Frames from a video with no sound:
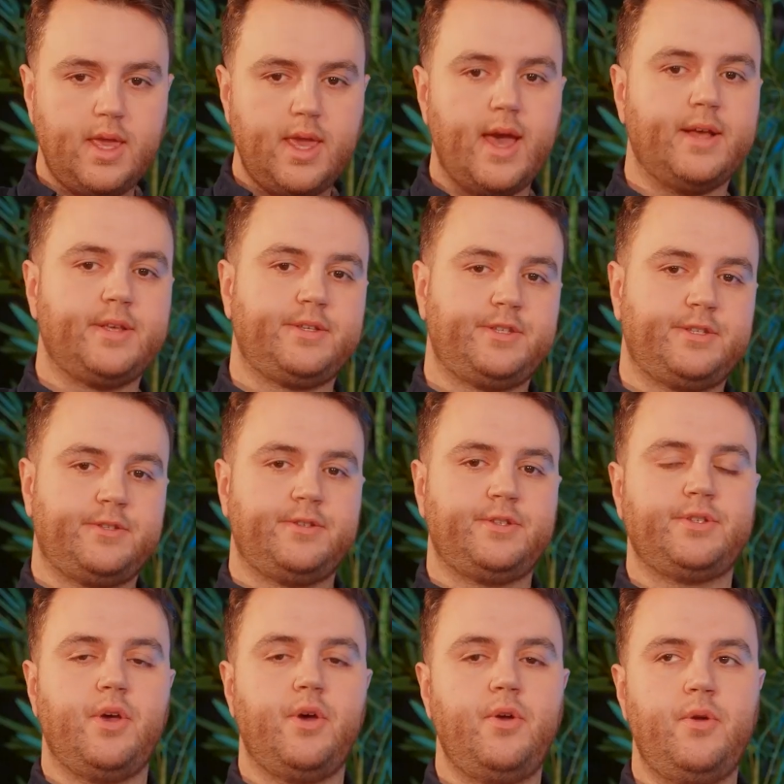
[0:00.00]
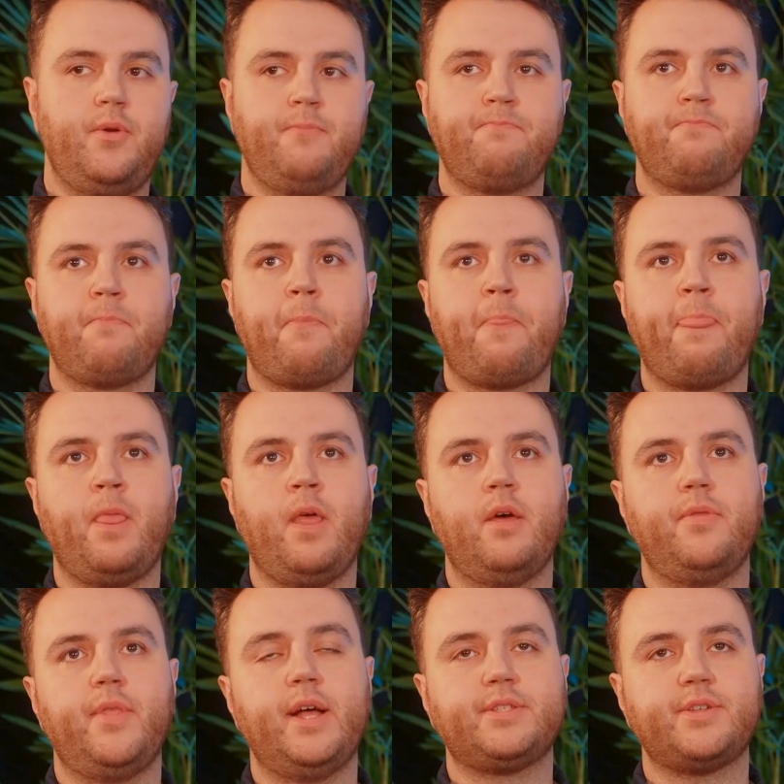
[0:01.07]
Yes, so
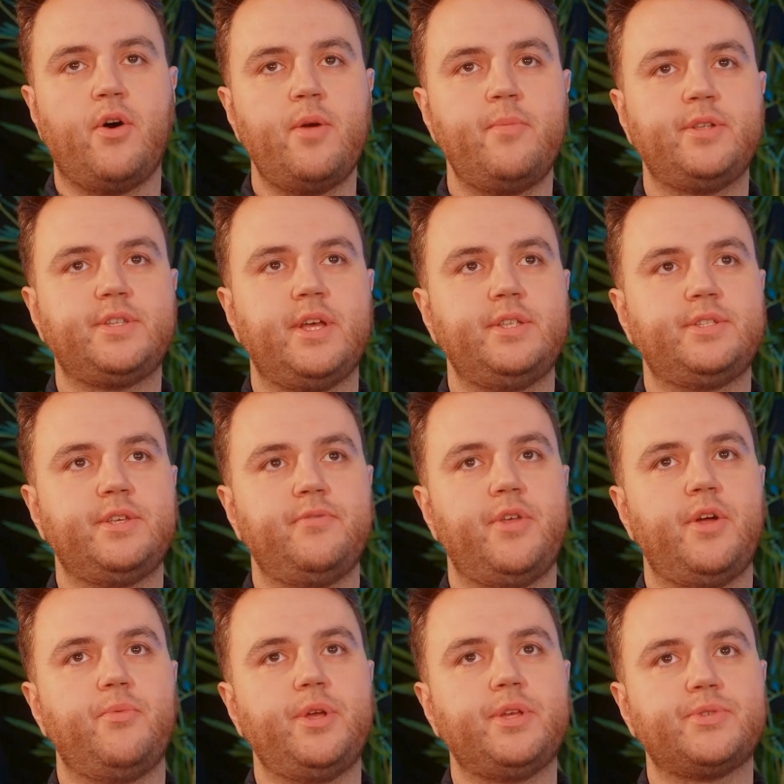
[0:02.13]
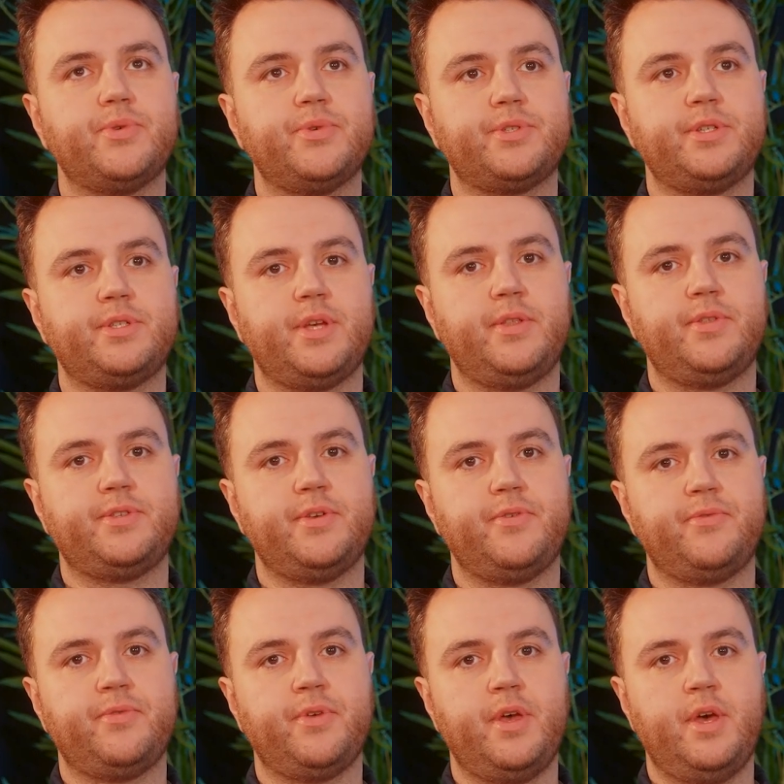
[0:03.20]
they're time intensive, they're resource
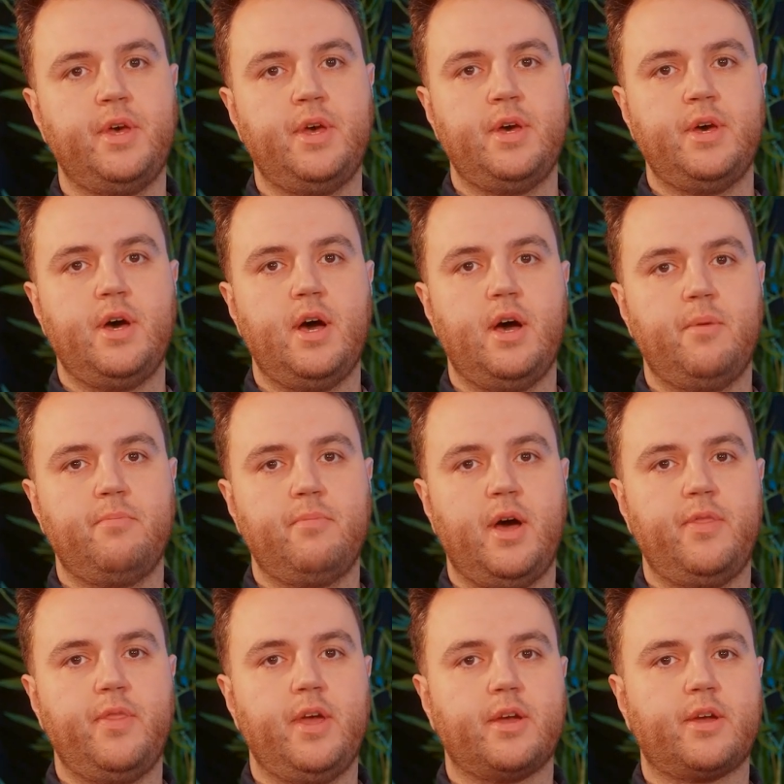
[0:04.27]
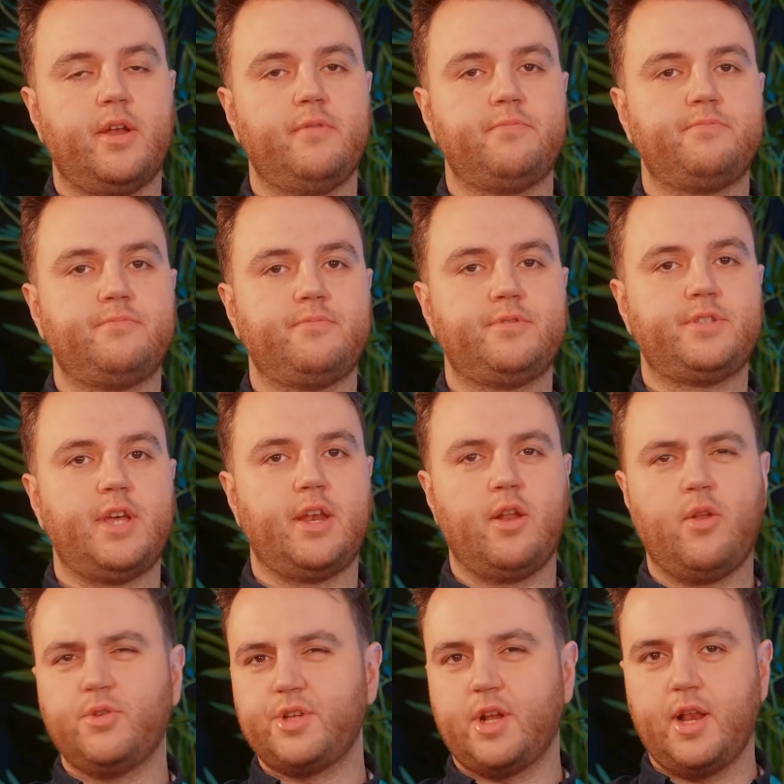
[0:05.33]
intensive, and they're kind of
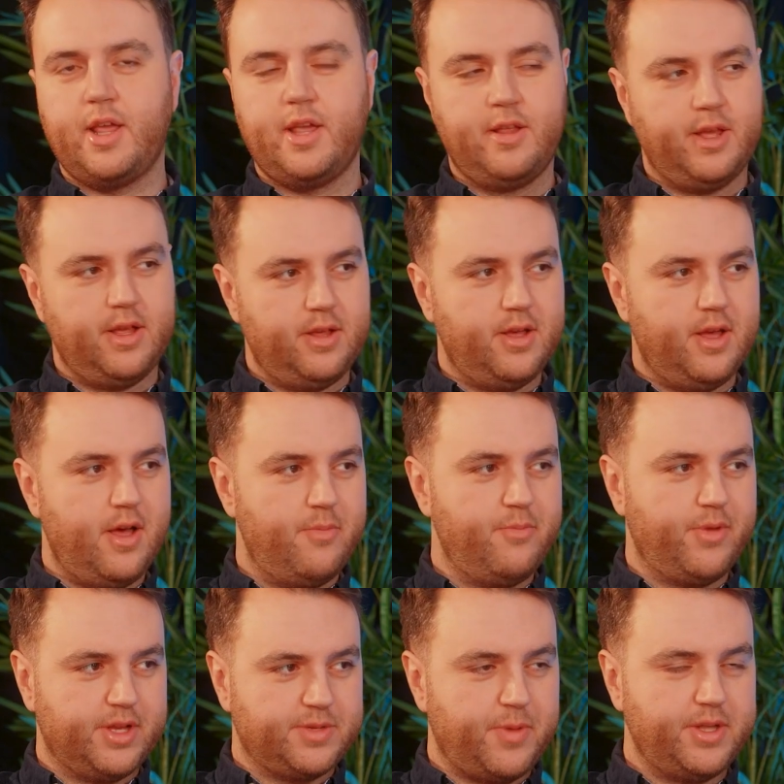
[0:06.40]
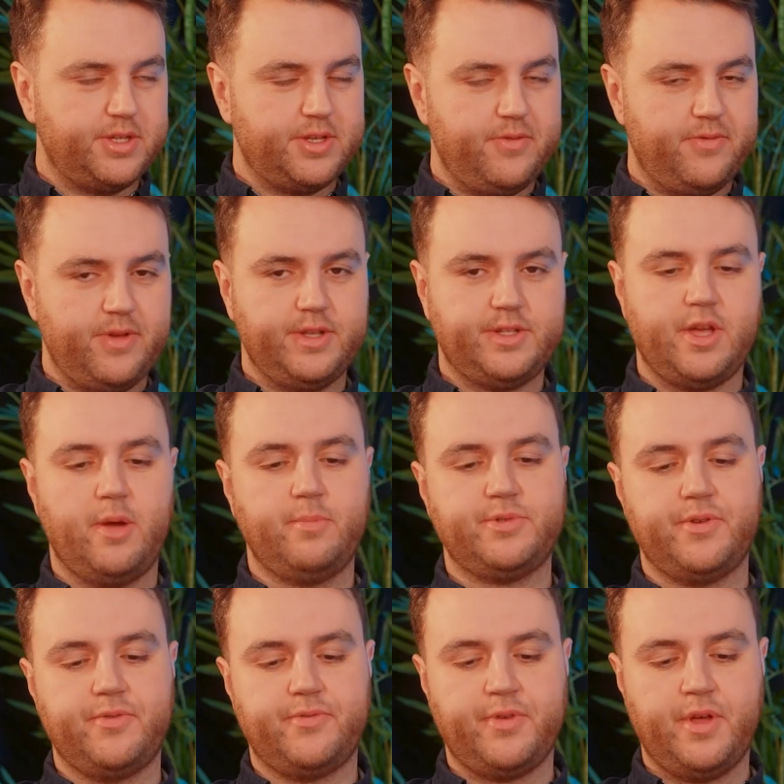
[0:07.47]
technologically expensive in terms
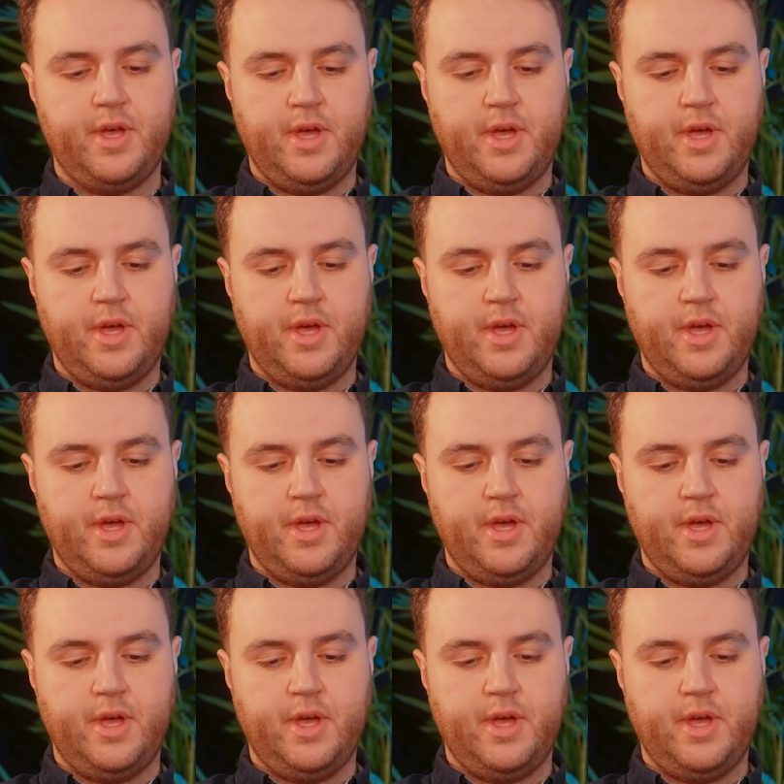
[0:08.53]
of,